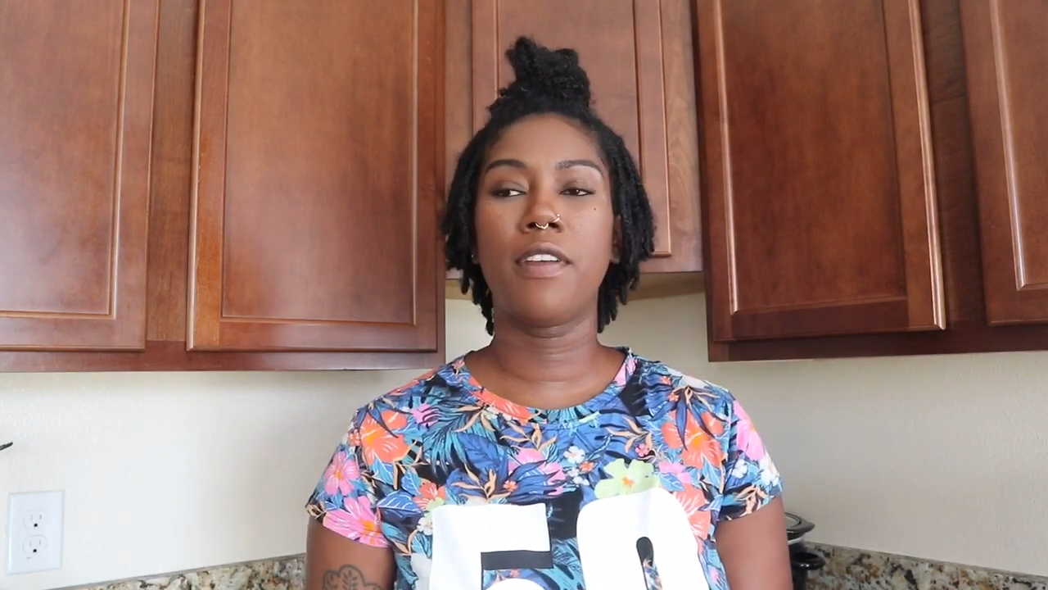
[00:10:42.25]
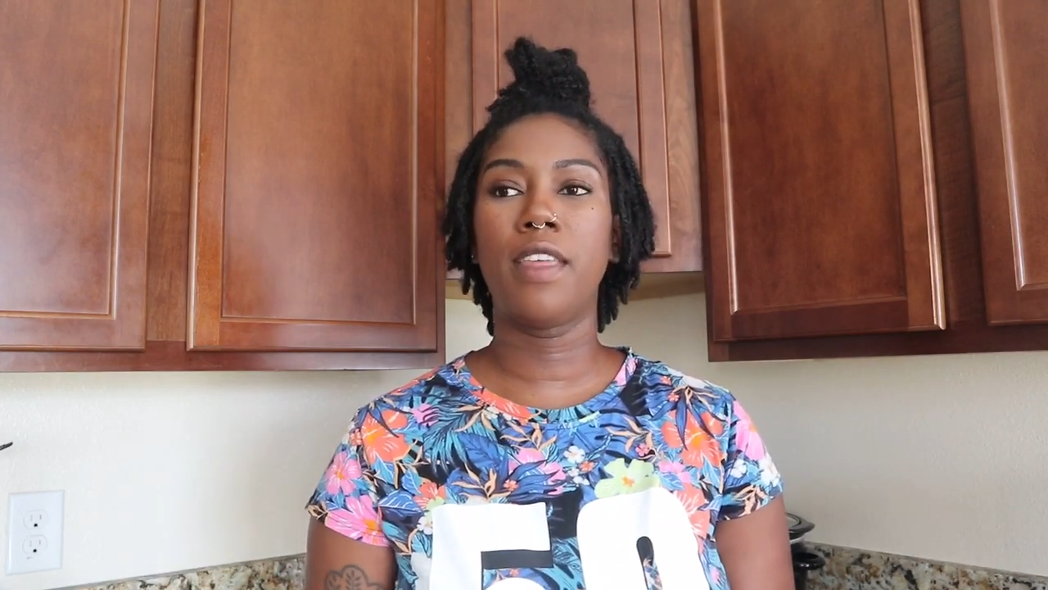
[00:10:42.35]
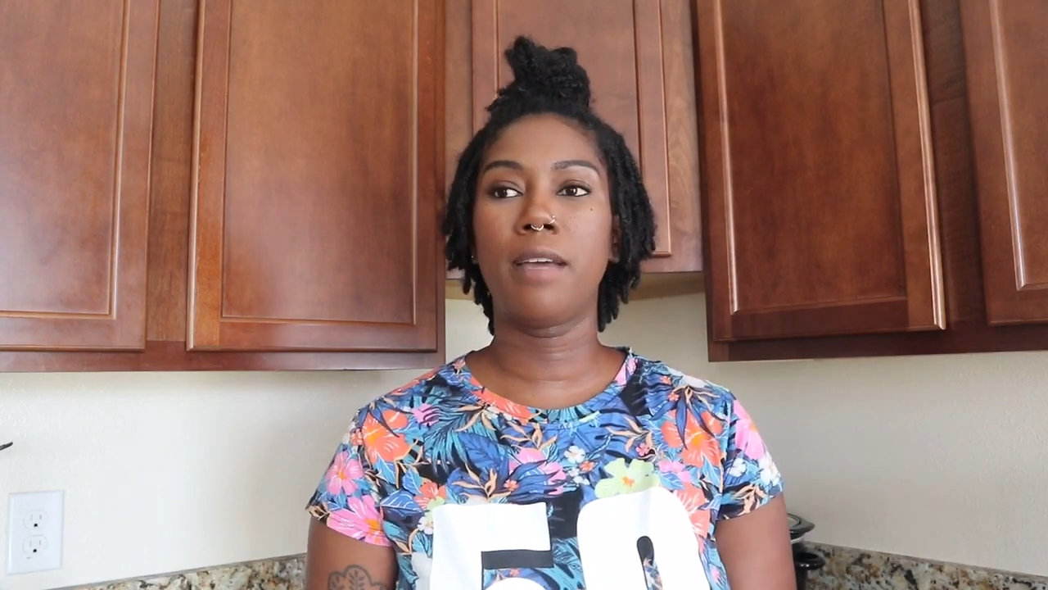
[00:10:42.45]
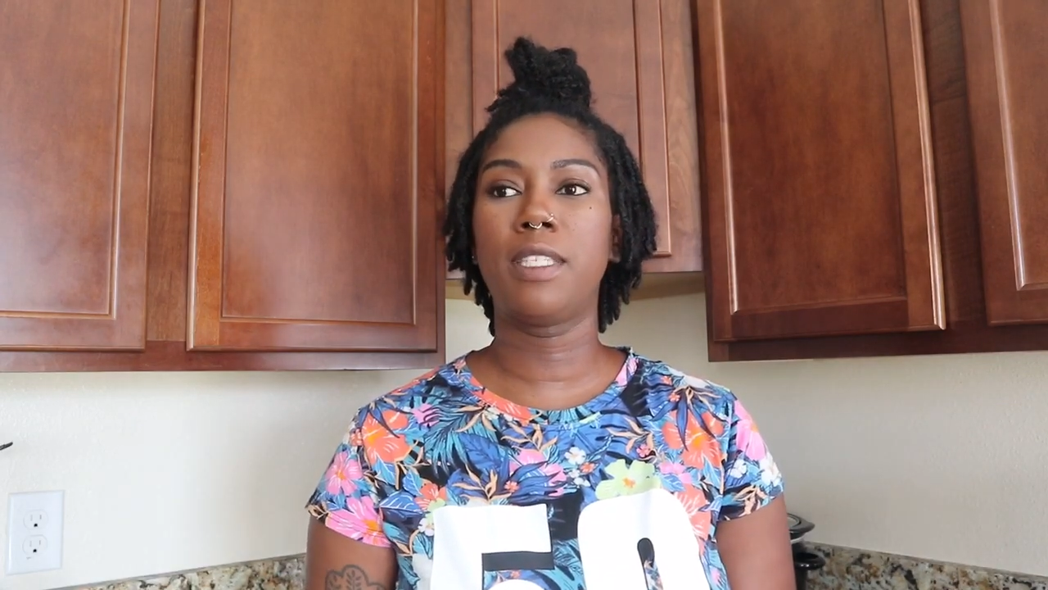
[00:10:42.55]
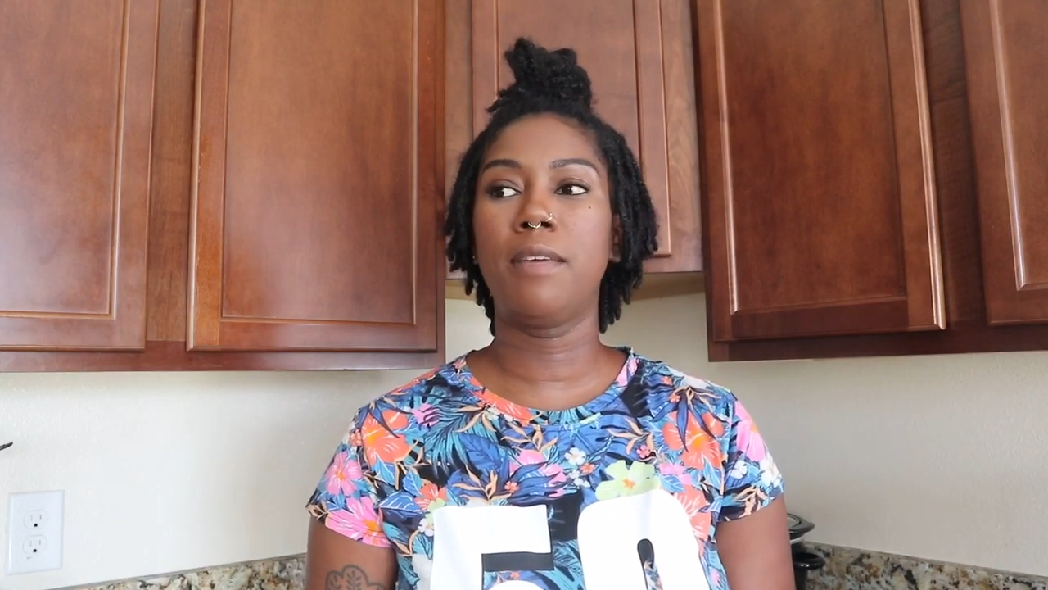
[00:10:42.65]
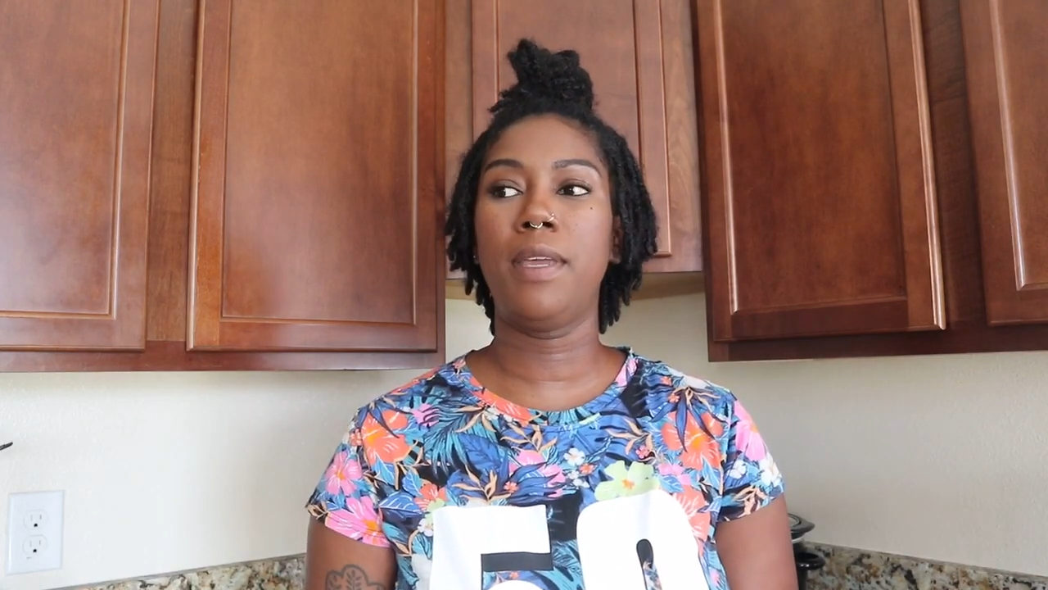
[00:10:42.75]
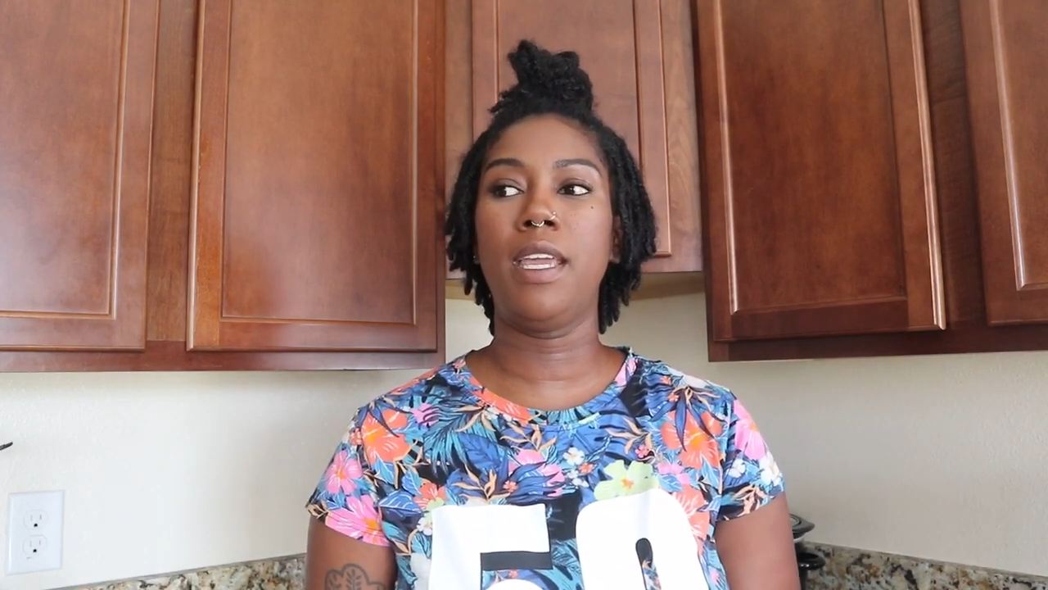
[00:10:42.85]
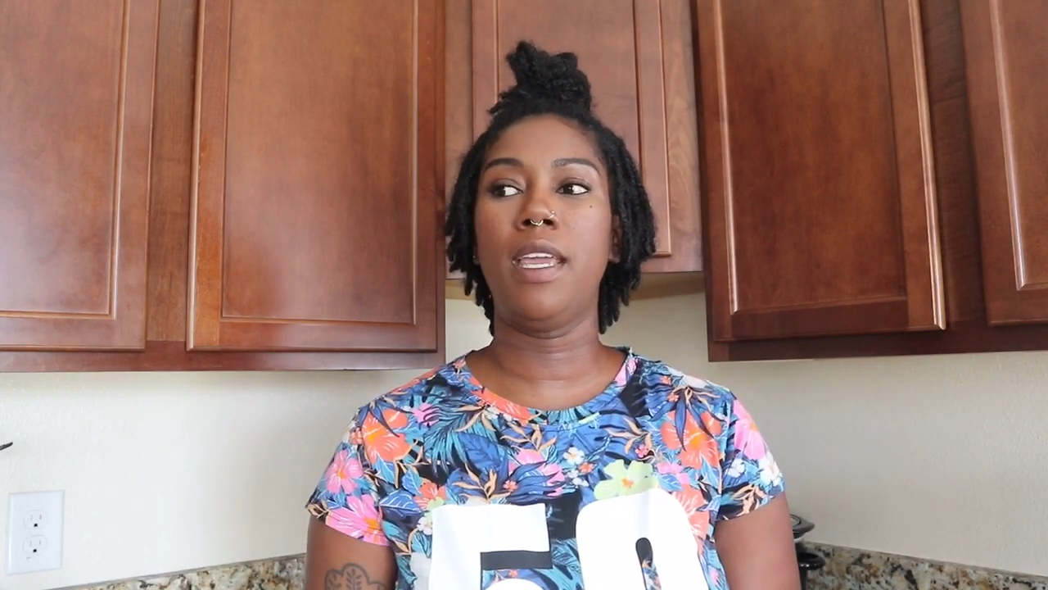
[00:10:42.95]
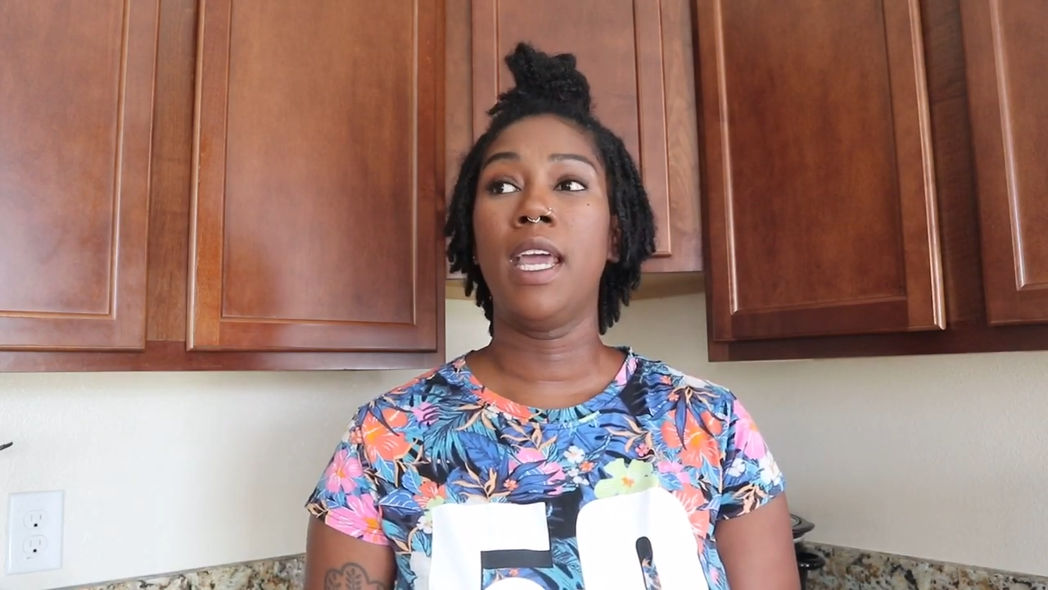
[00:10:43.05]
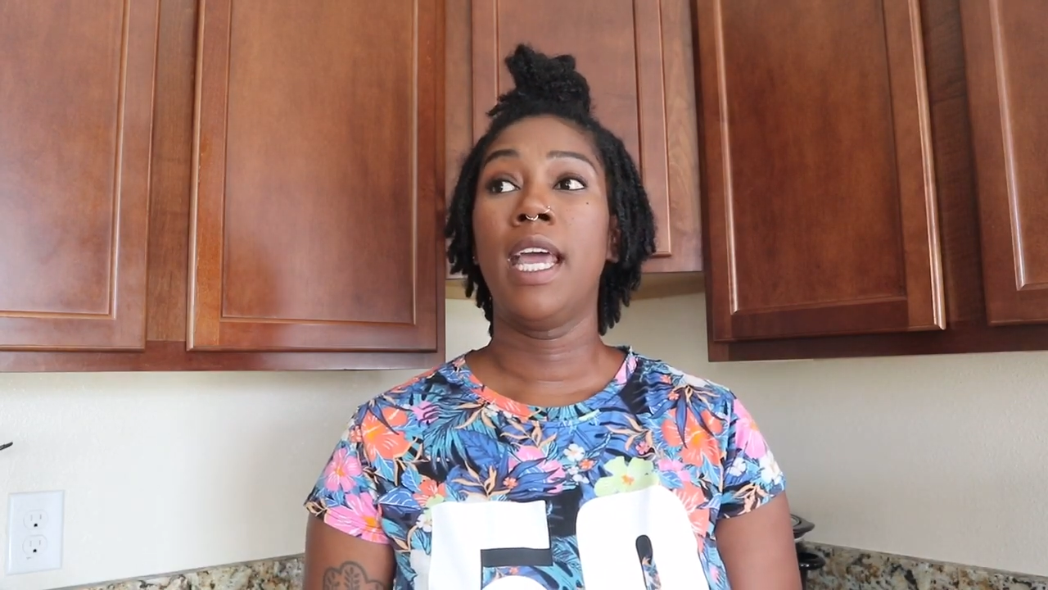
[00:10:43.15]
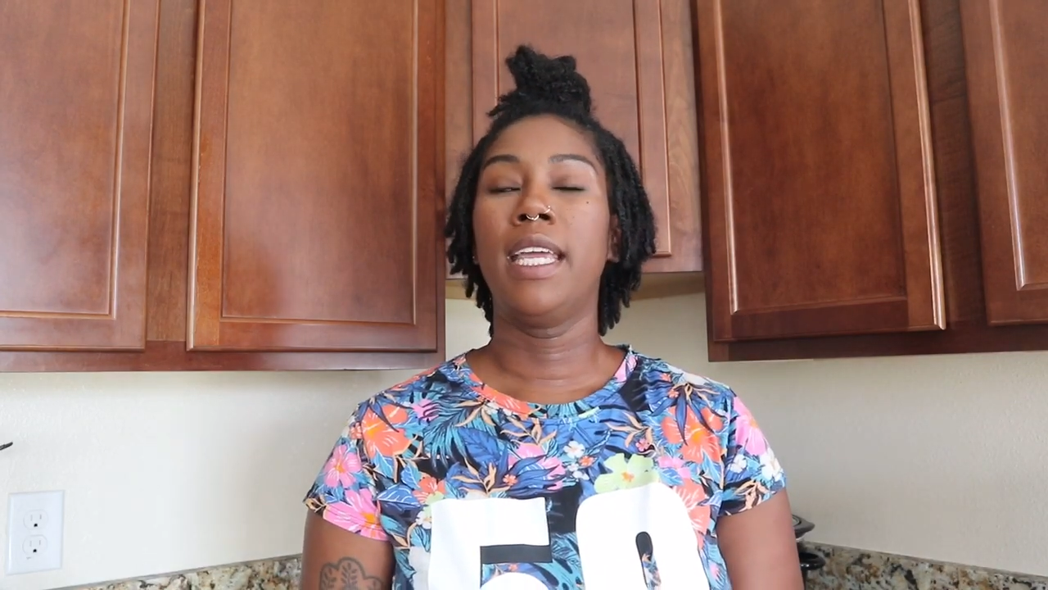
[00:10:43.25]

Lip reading: them to be